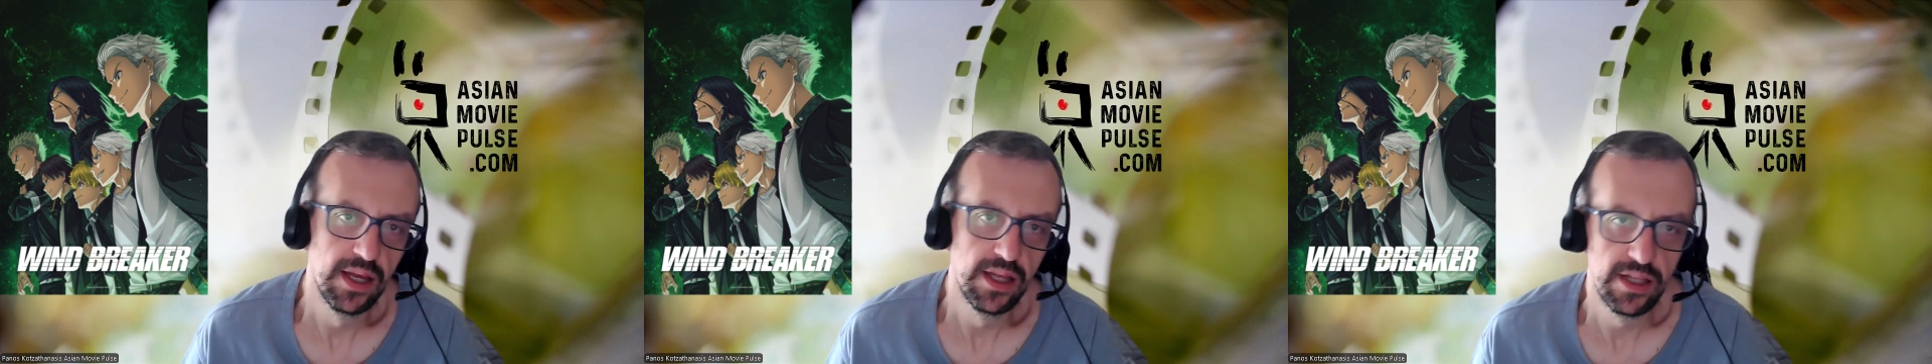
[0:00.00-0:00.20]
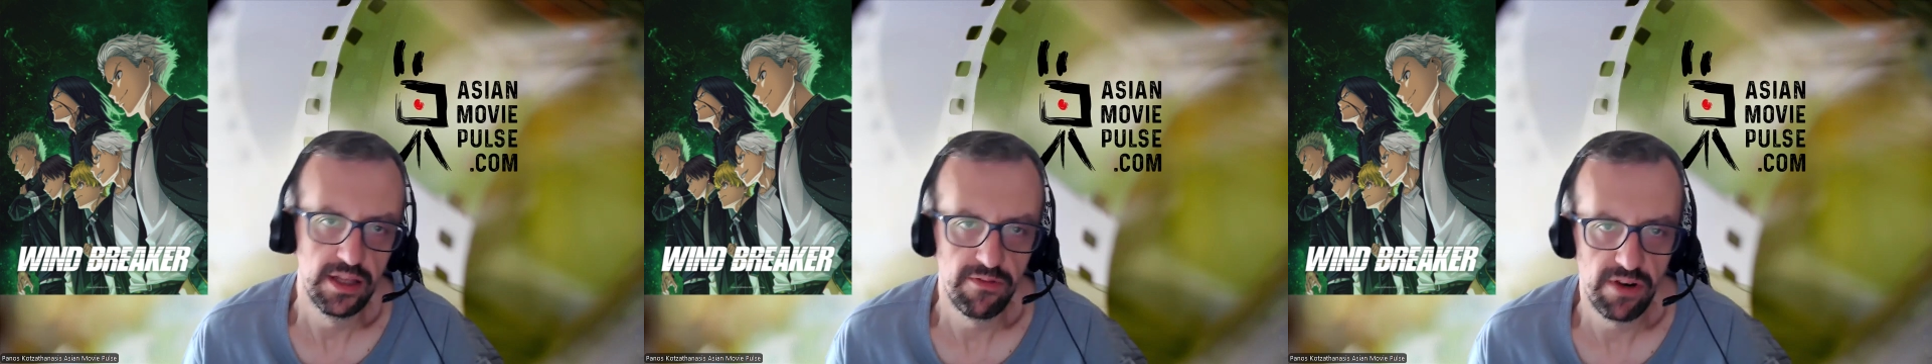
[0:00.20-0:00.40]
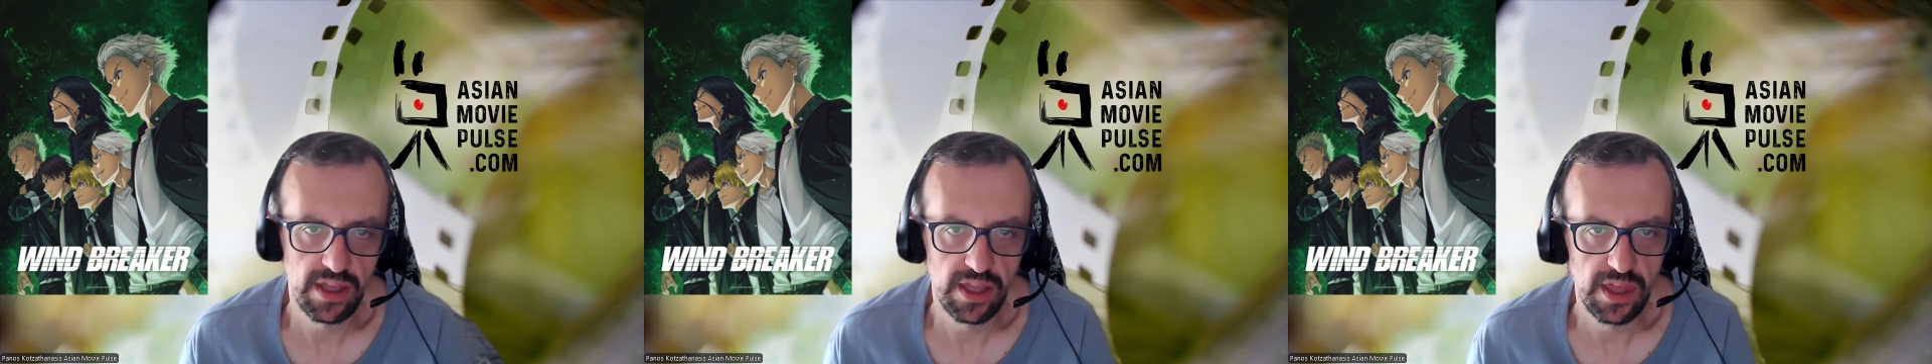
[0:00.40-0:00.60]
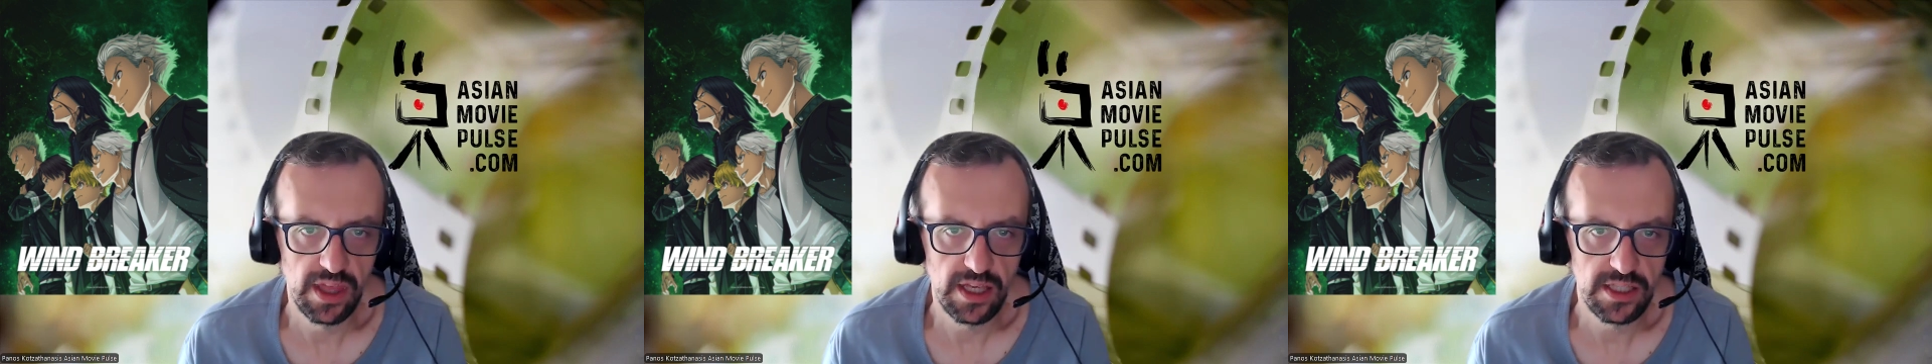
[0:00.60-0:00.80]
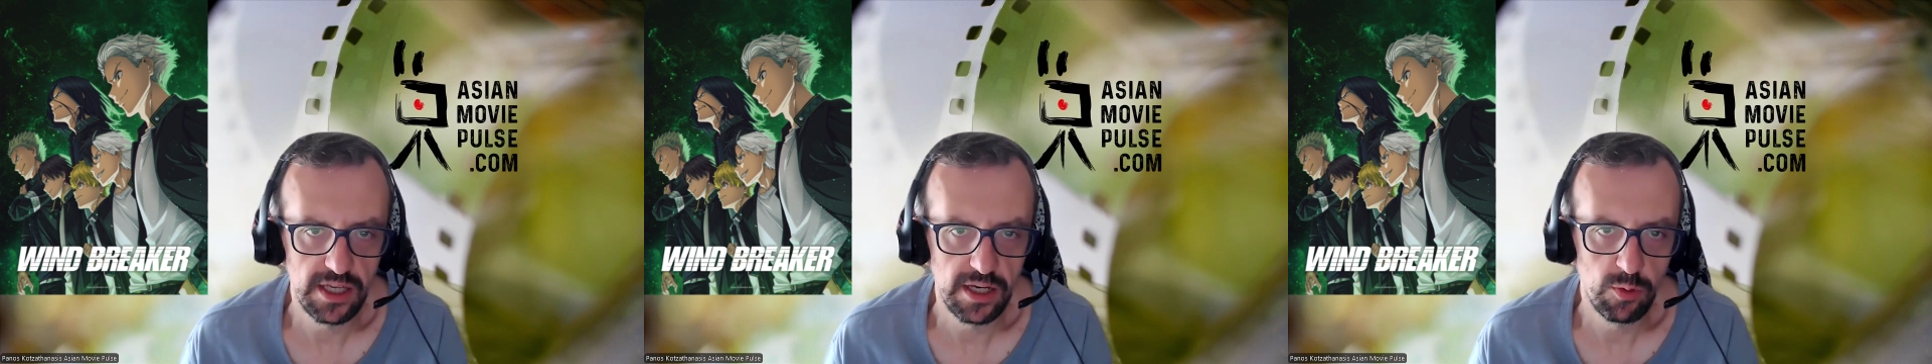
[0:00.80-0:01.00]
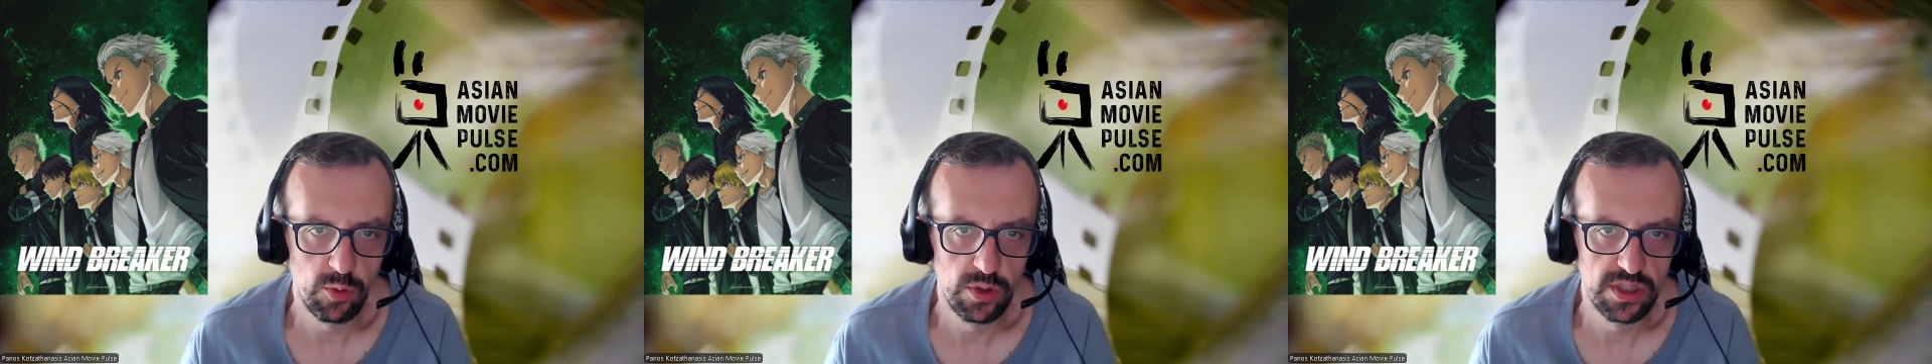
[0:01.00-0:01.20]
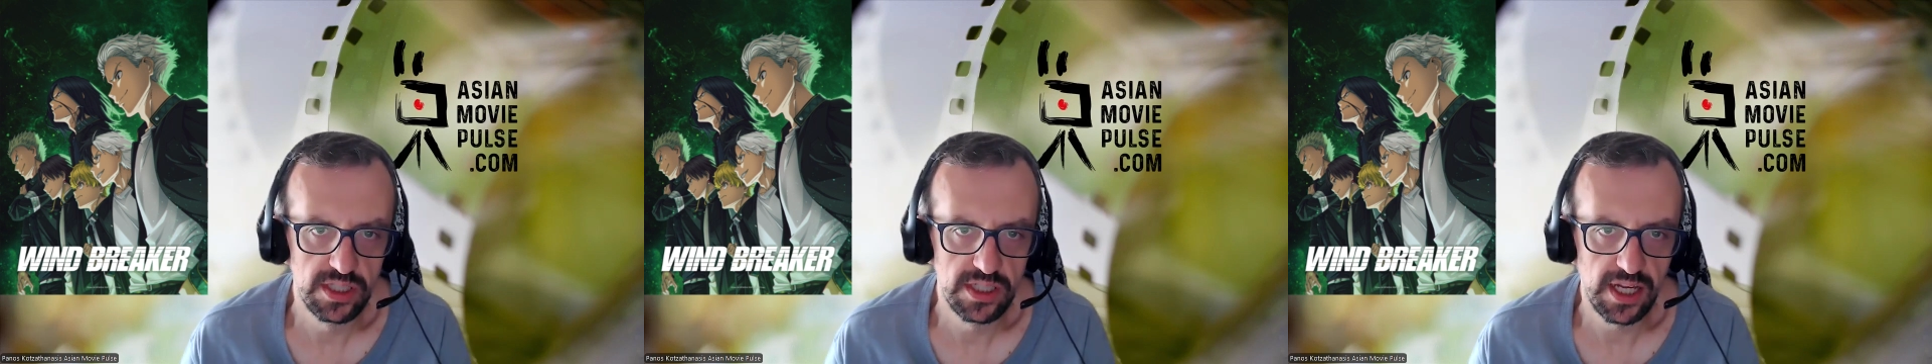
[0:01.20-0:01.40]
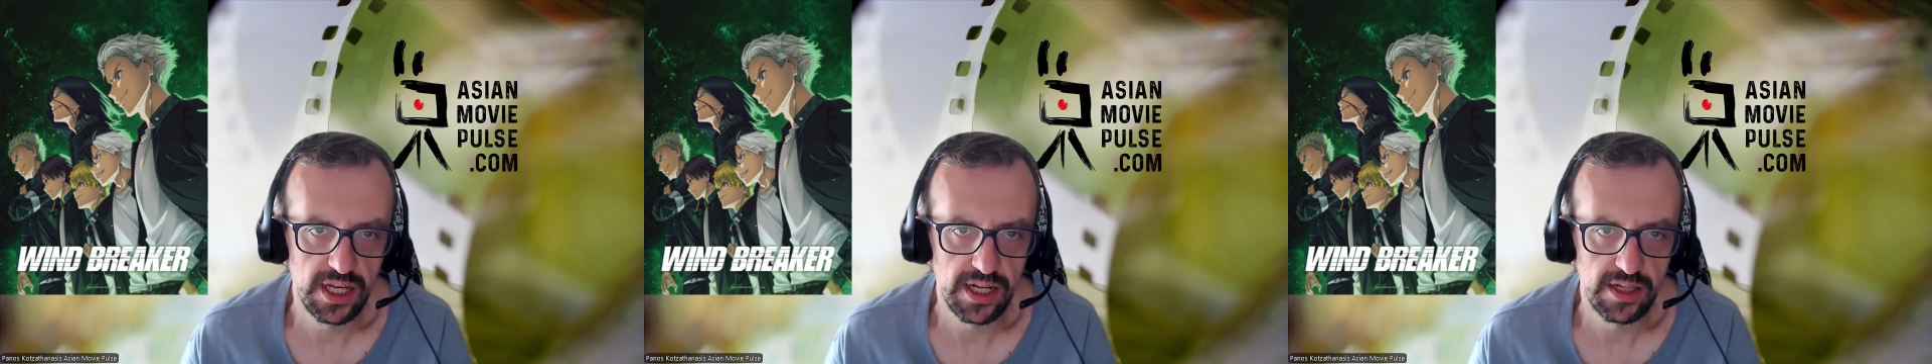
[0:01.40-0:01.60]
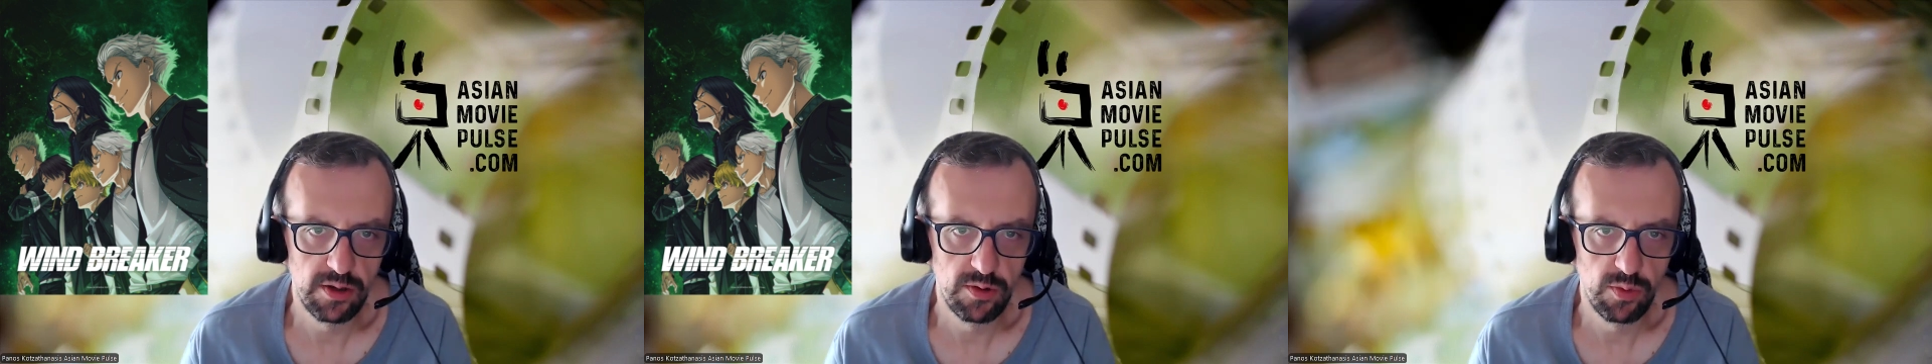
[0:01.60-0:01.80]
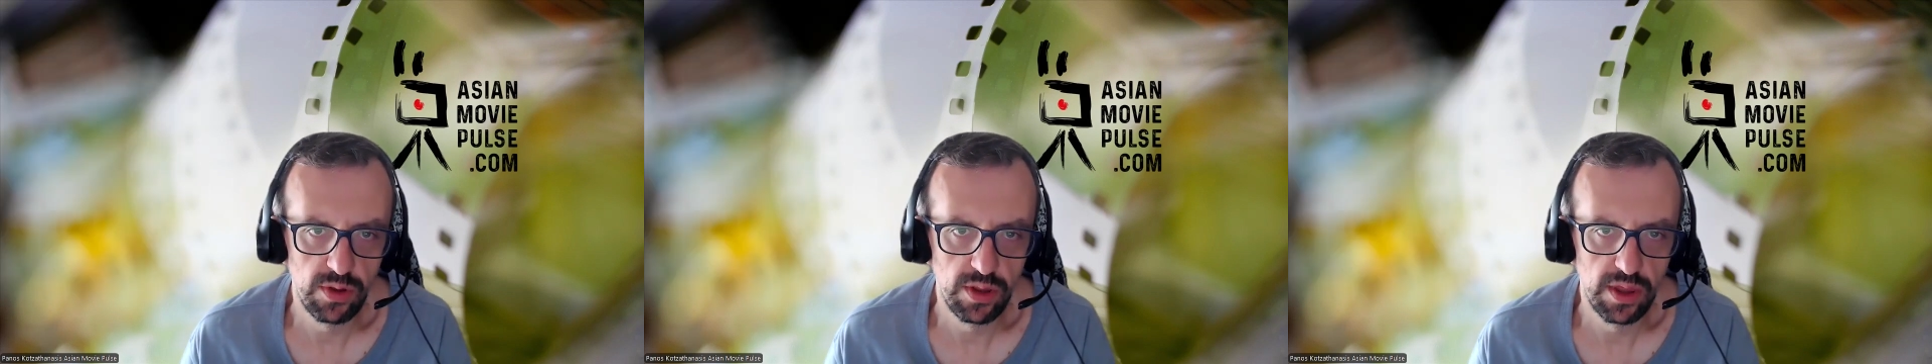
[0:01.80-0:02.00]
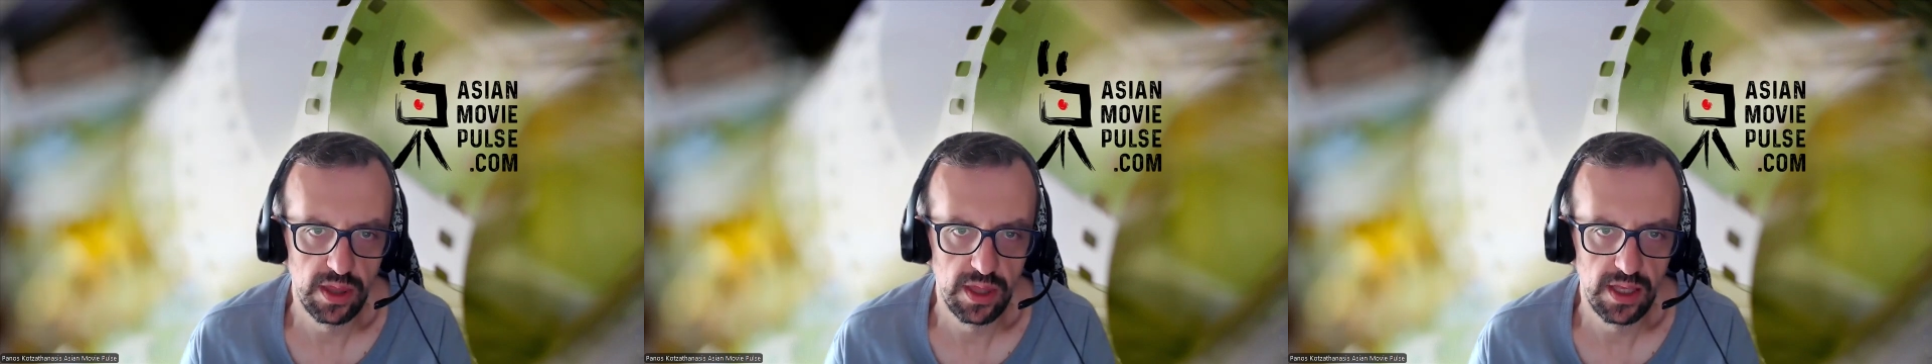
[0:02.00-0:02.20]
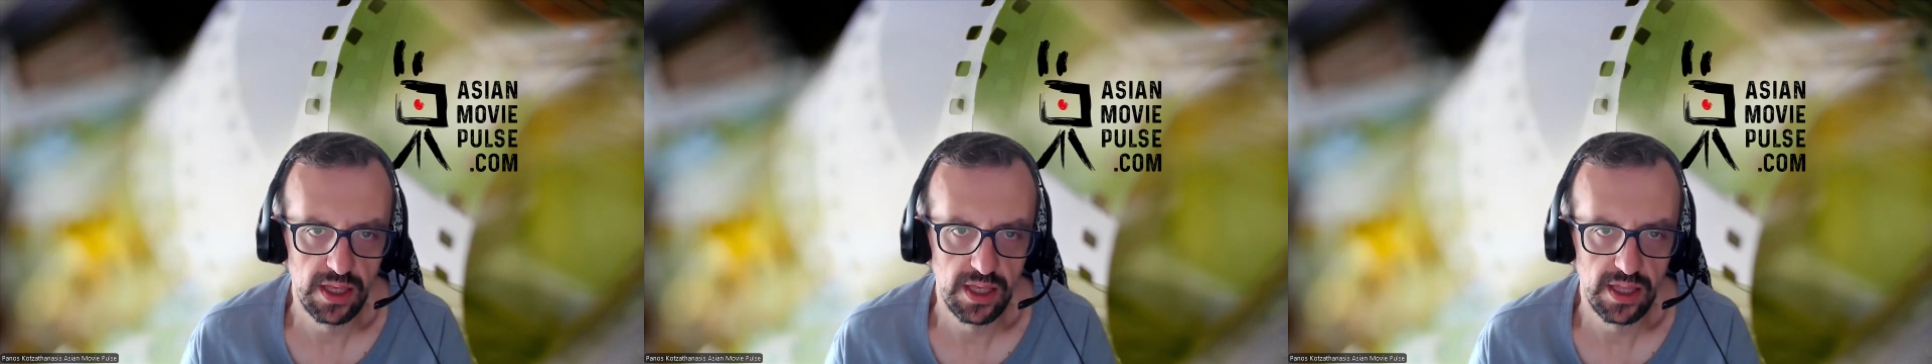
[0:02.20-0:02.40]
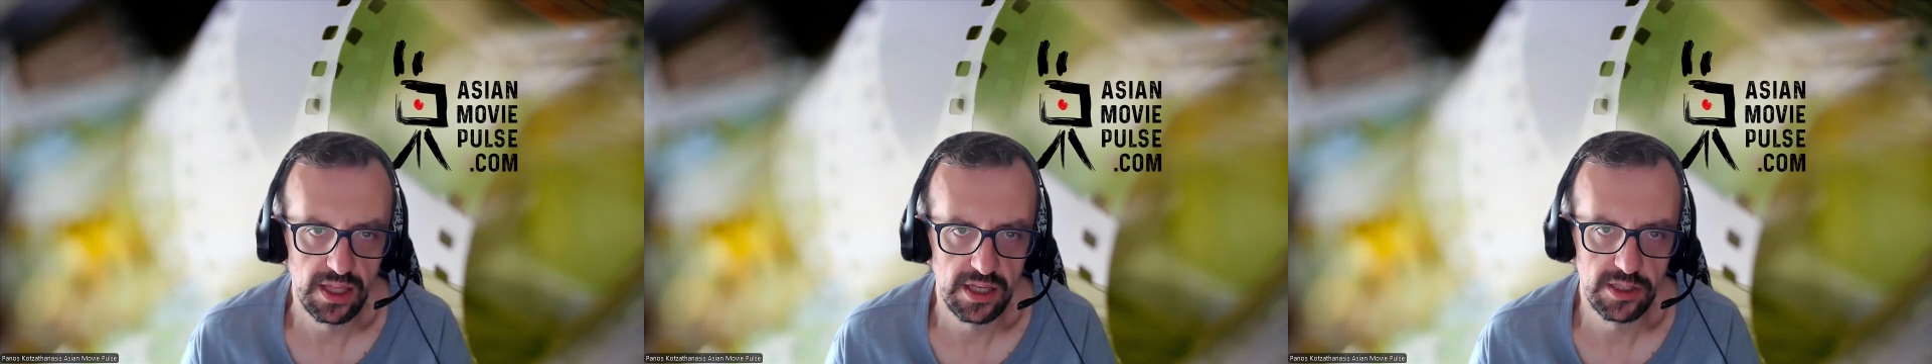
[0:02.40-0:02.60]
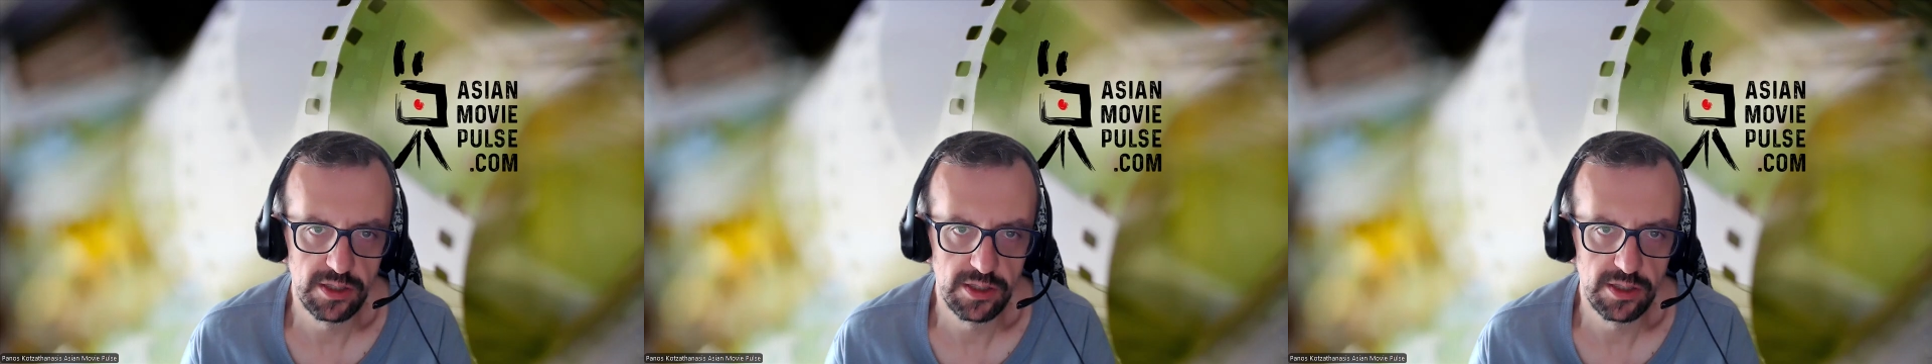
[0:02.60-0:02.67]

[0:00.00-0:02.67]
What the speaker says: Nevertheless, I will start with the